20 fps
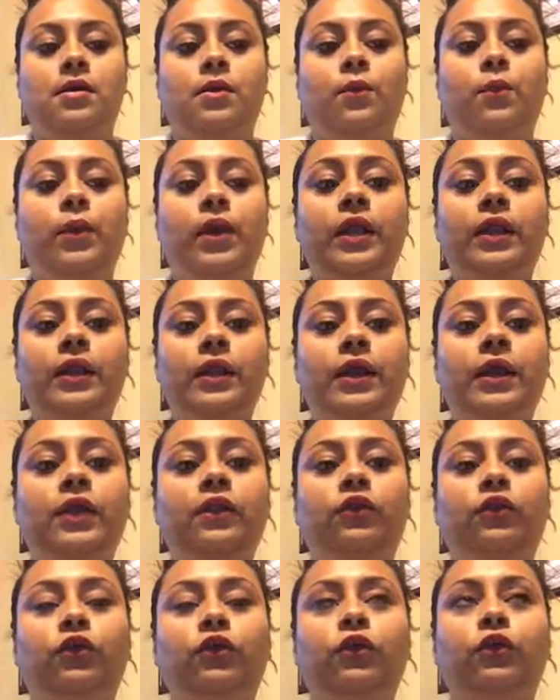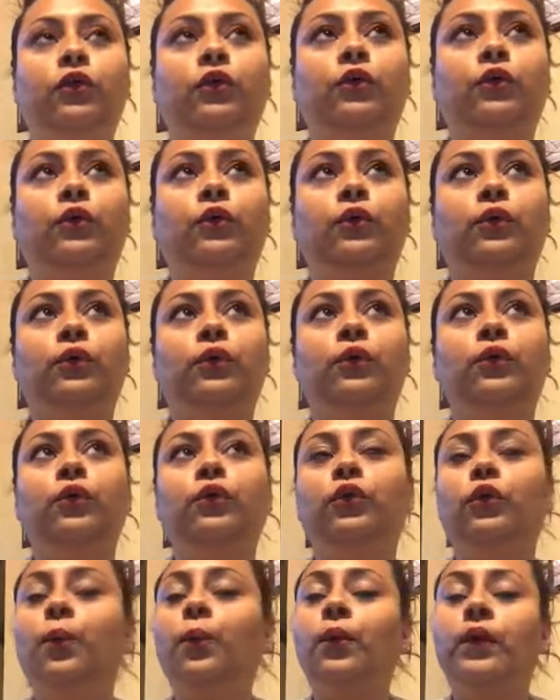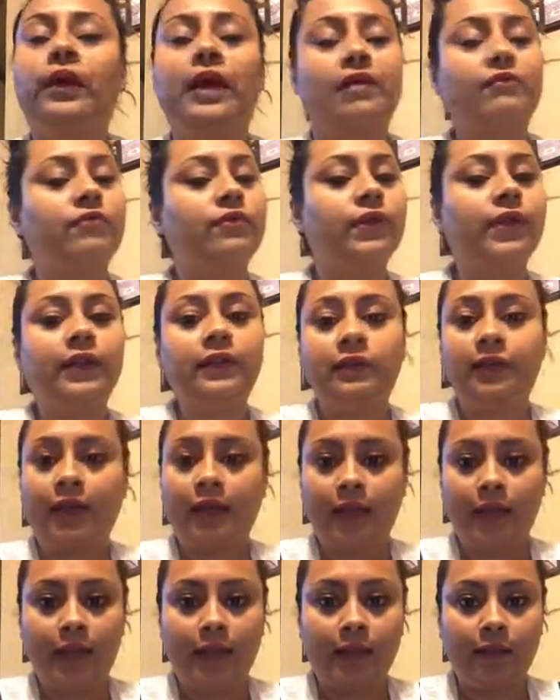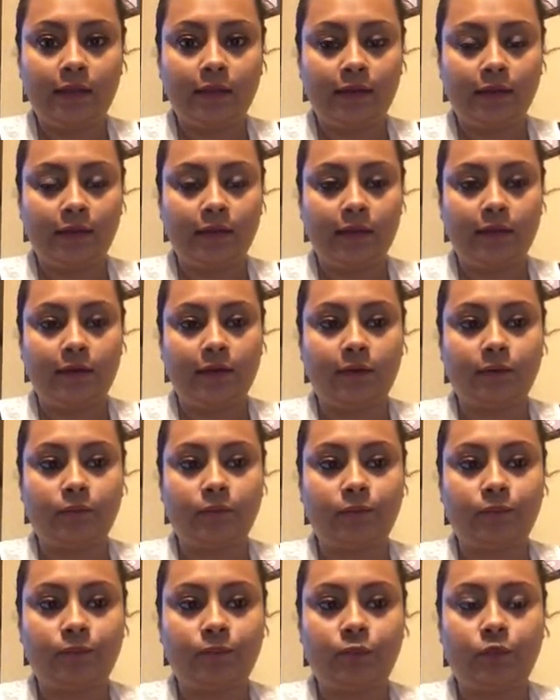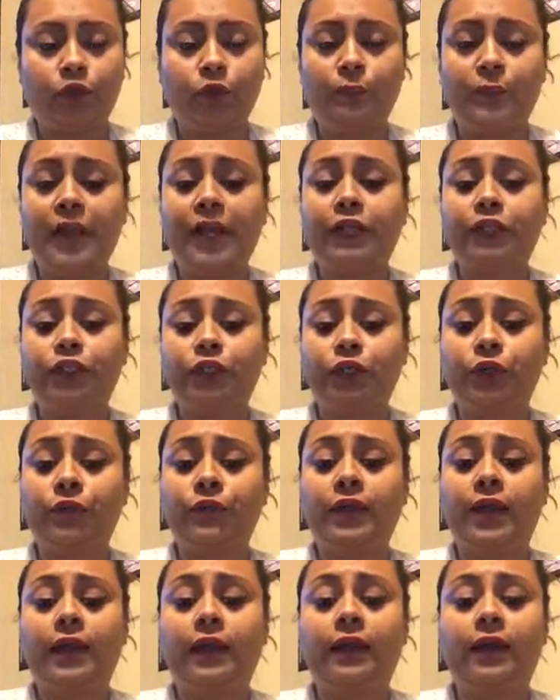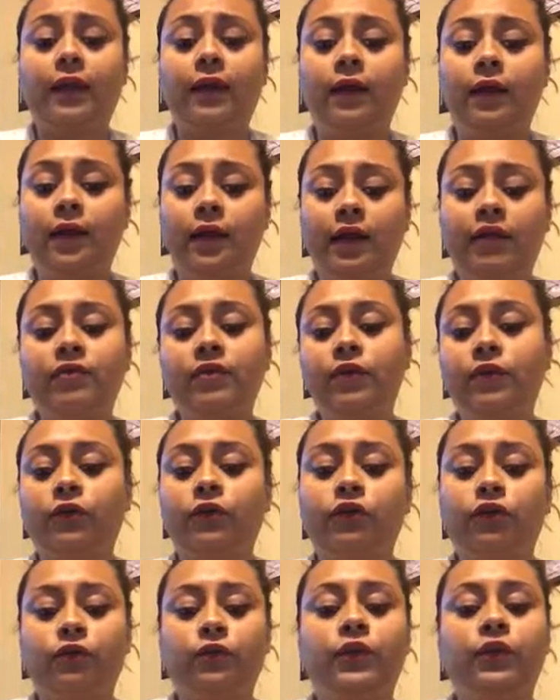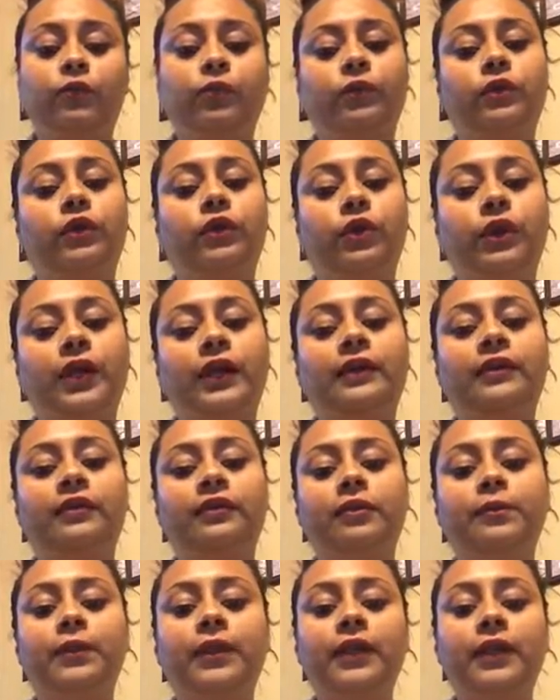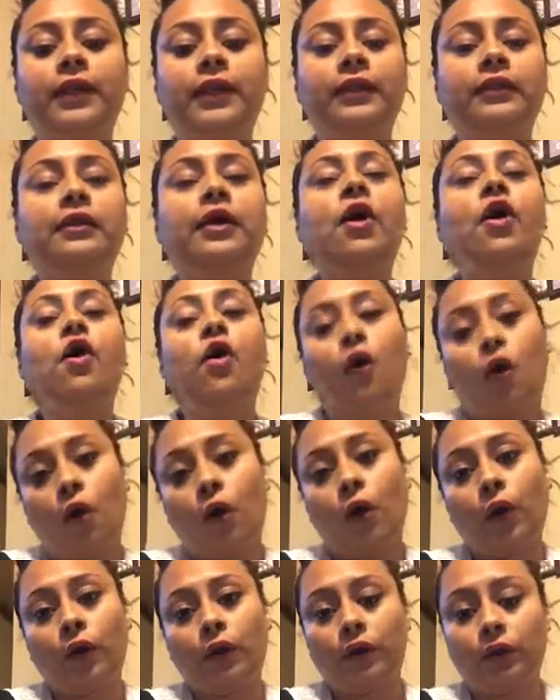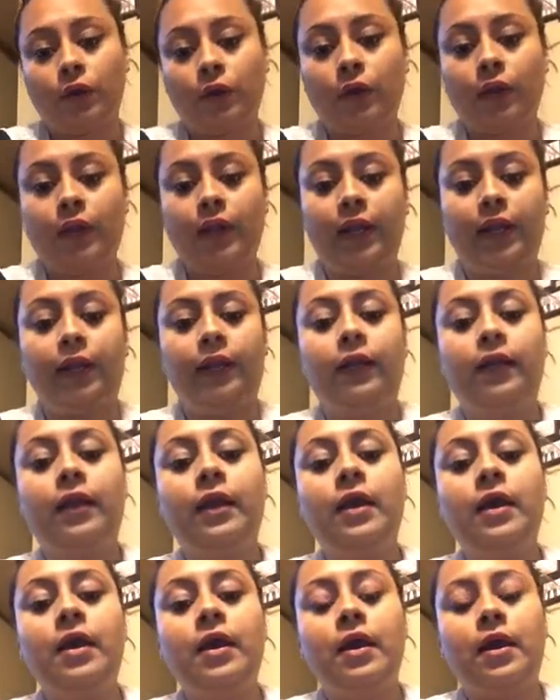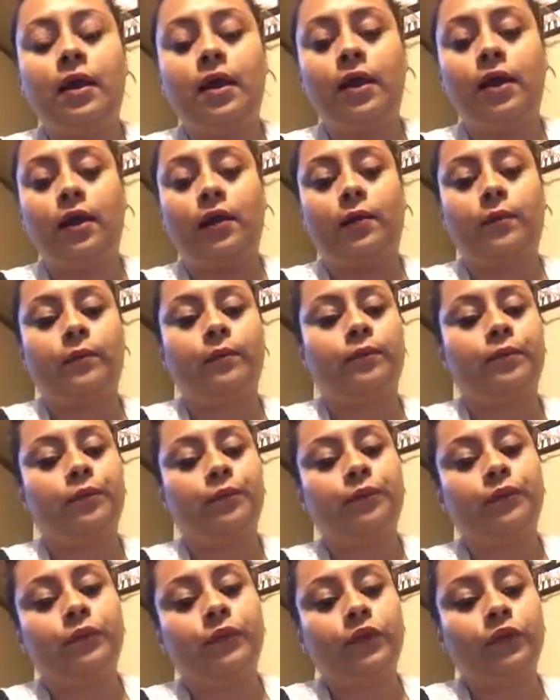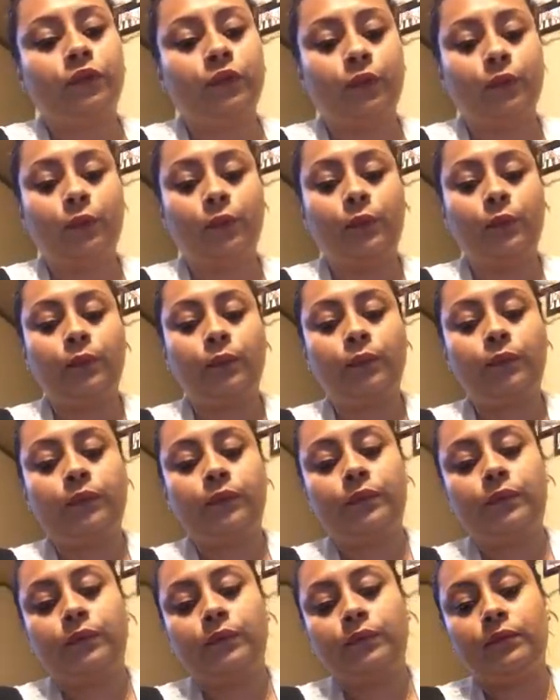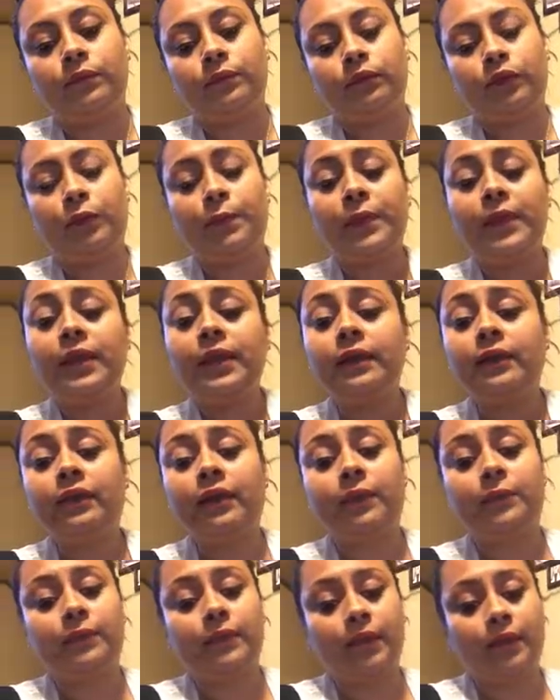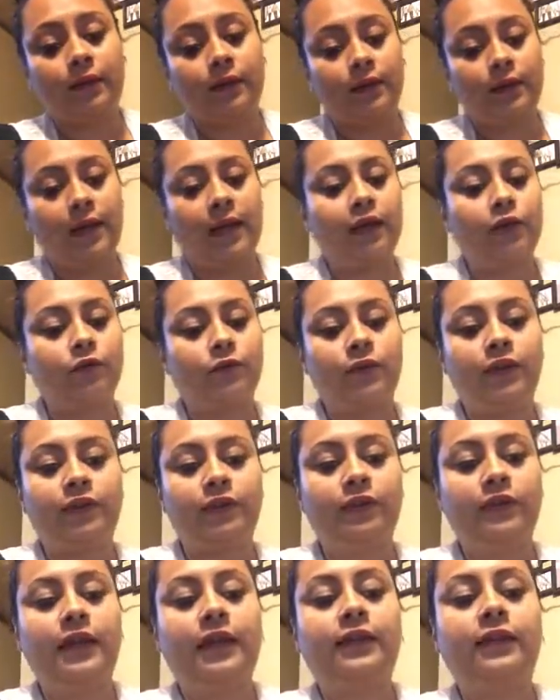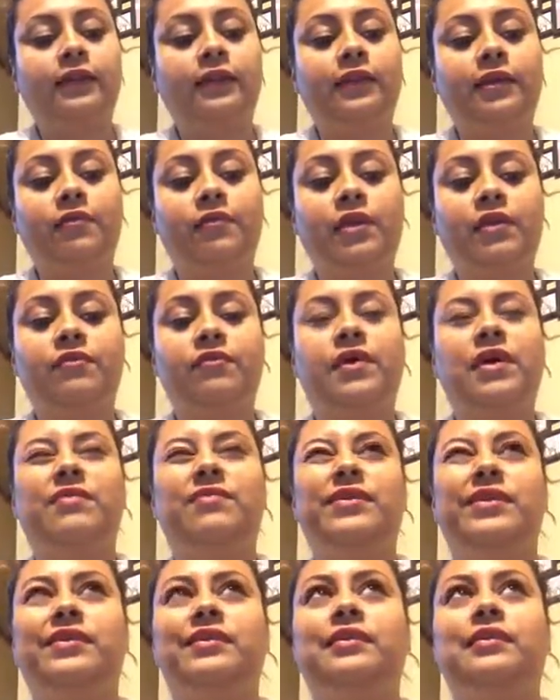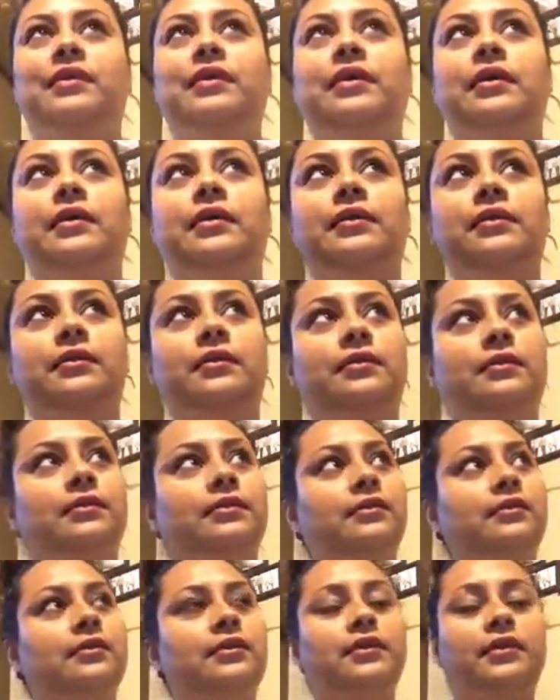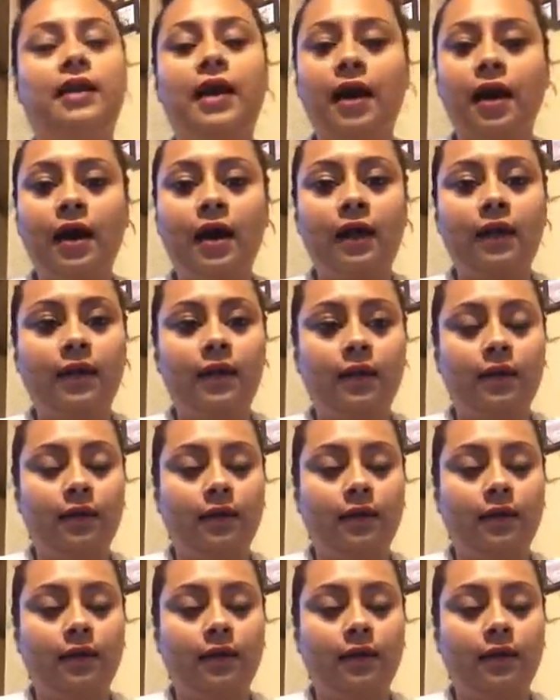we need to do whatever it takes to make sure that even our students with learning disabilities are learning. So to me, it seems like kind of recent. 1975 it's not